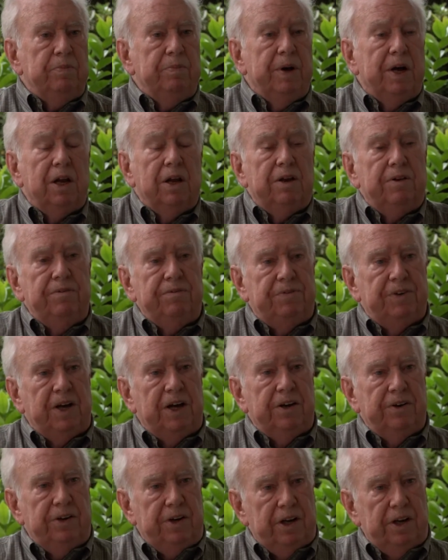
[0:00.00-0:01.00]
Mellon
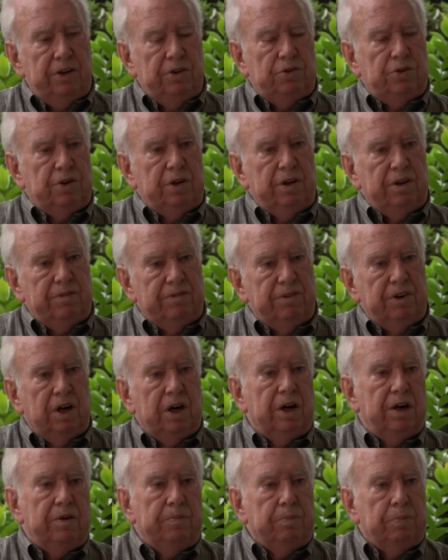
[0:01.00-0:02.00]
Foundation, a
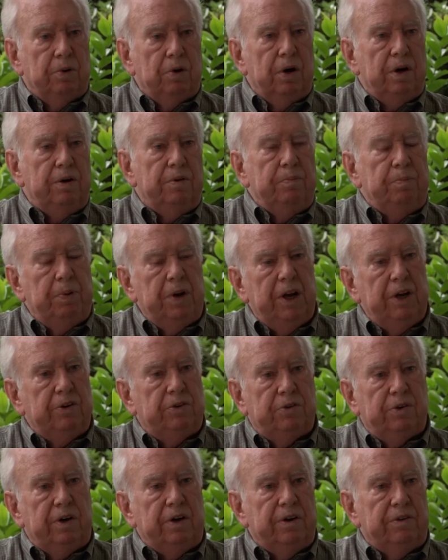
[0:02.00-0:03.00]
very important
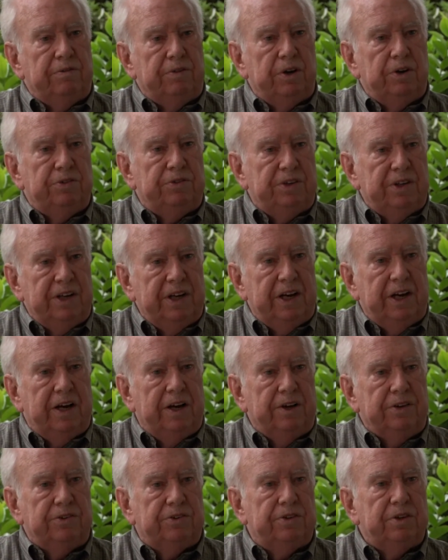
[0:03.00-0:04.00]
patron of
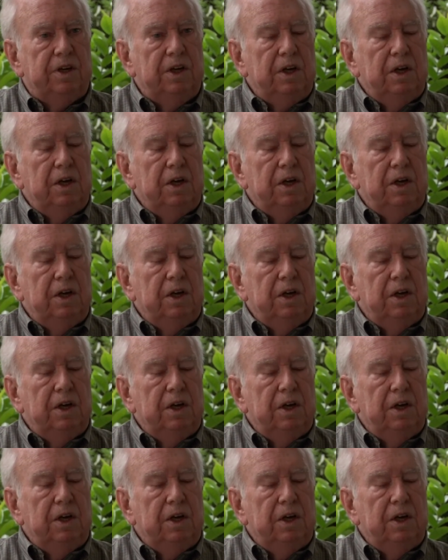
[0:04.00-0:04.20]
OTS.